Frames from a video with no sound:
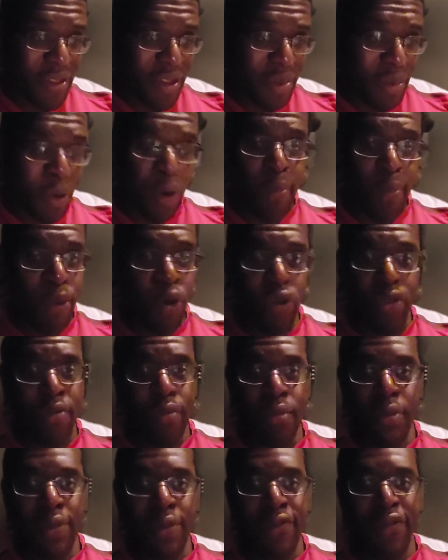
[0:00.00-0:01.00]
But
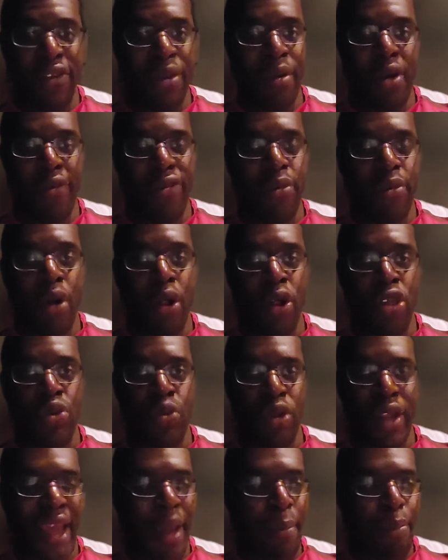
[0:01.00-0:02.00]
female footballers
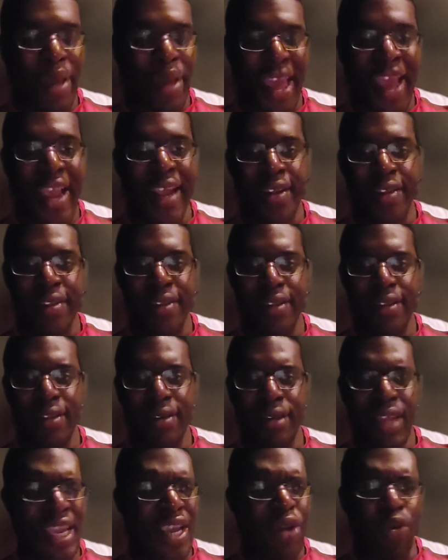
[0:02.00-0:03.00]
want to get paid
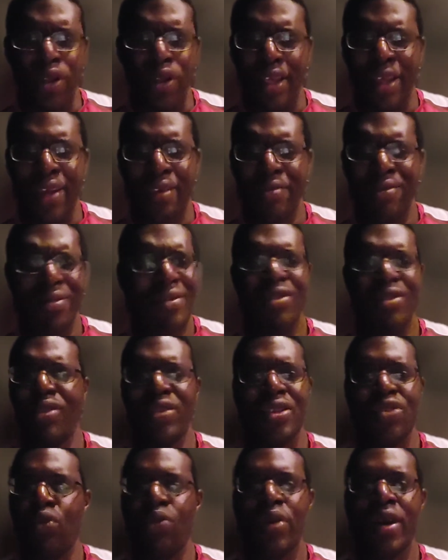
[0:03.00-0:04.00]
equally.
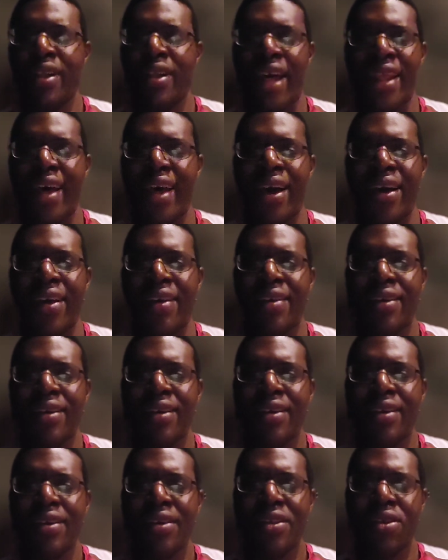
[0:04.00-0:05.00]
It don't work like that. You
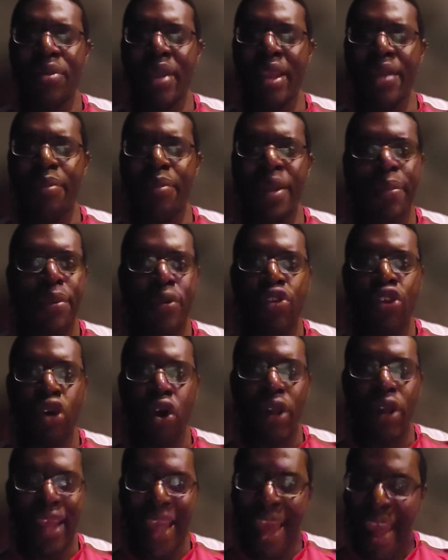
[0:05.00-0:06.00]
know what I mean? People
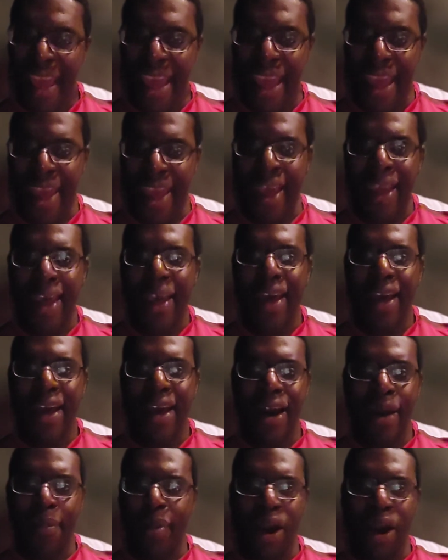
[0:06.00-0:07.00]
don't care
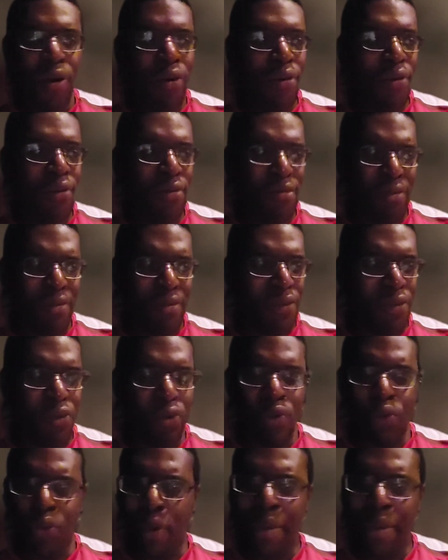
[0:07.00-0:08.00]
about
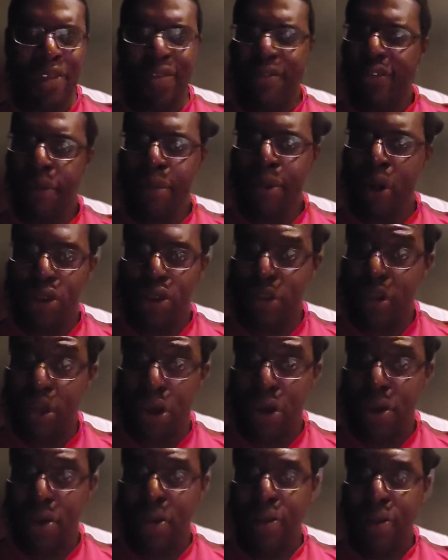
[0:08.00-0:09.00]
women's football. They
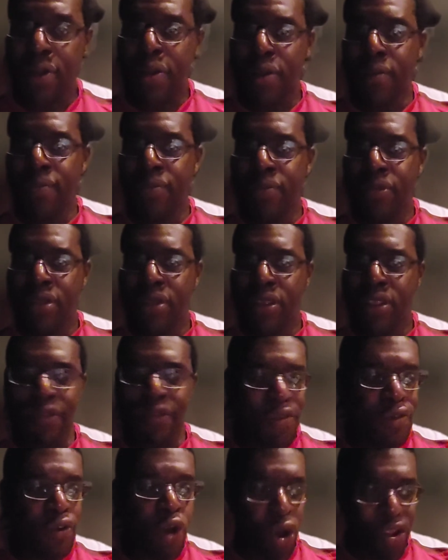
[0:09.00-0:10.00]
don't. You've
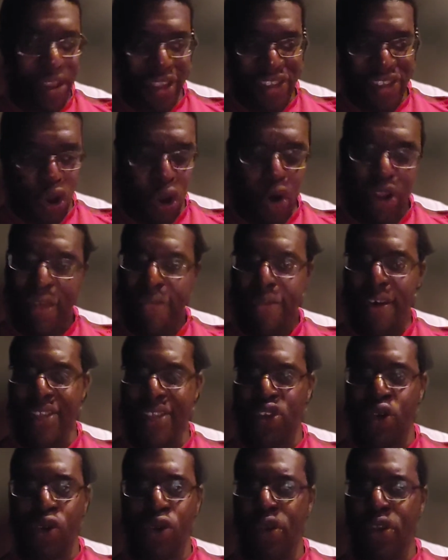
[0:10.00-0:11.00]
even got these
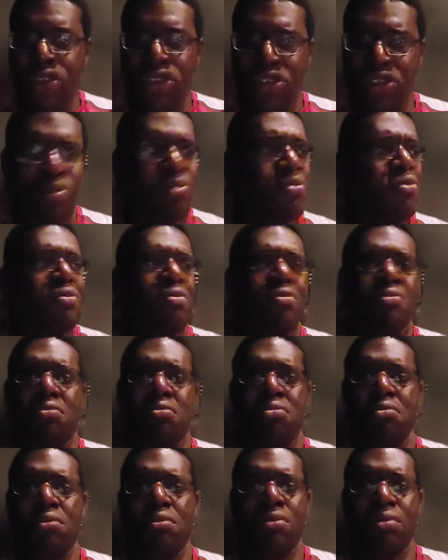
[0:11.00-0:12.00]
OnlyFans hookers,
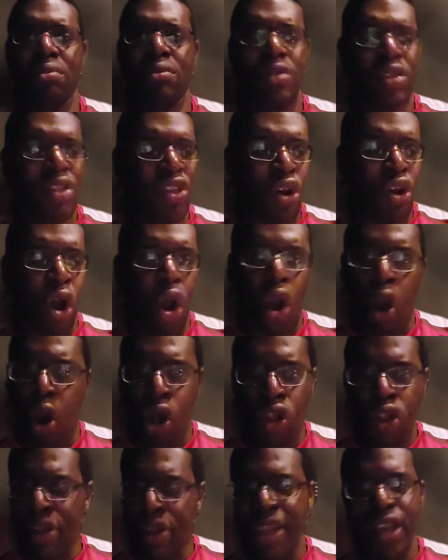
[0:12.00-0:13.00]
you know,
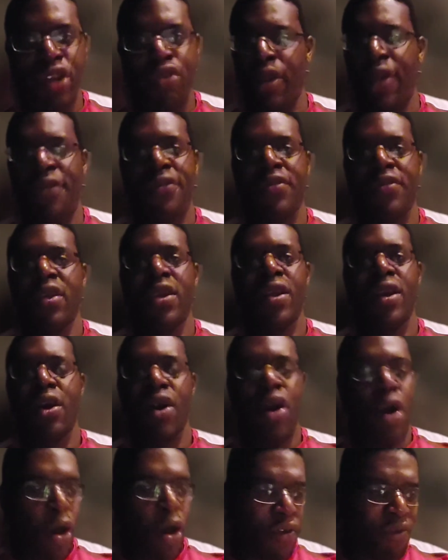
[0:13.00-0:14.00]
all on the grift
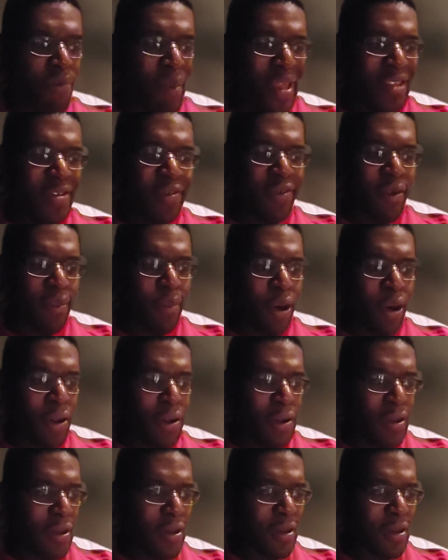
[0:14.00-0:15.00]
of men's football.